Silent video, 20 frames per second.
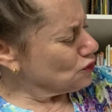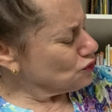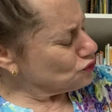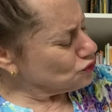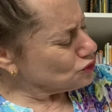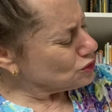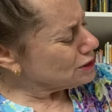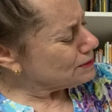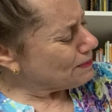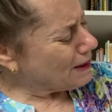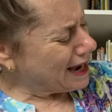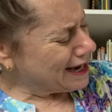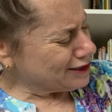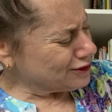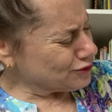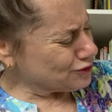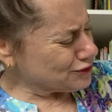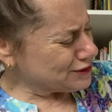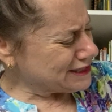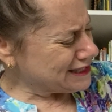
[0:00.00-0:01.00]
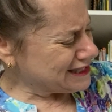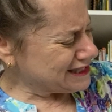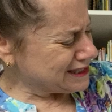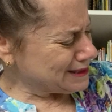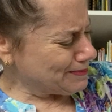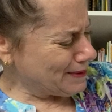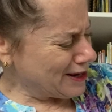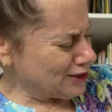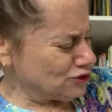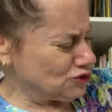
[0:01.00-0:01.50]
"Do spiders eat
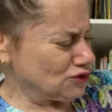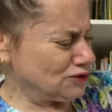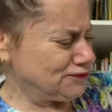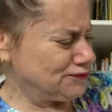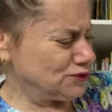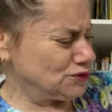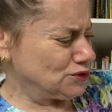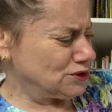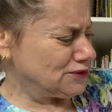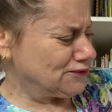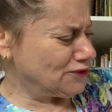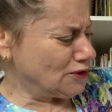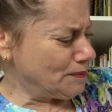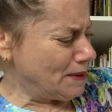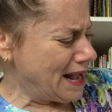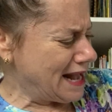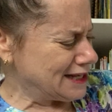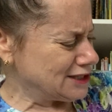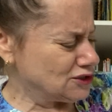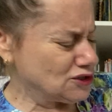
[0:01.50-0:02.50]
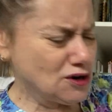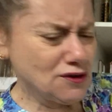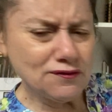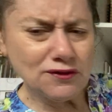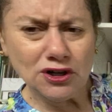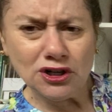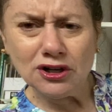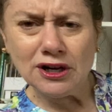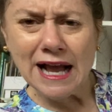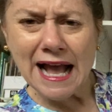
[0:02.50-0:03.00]
special foods for
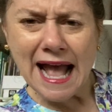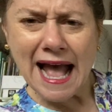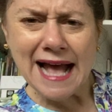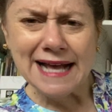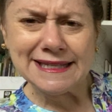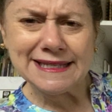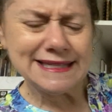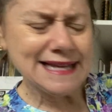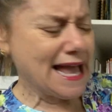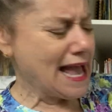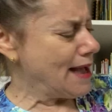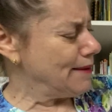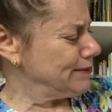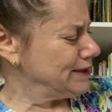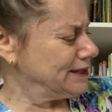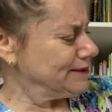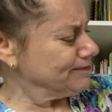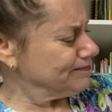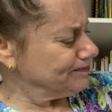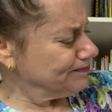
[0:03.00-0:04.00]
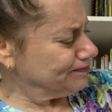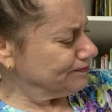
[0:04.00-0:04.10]
Passover?" asked Sammy.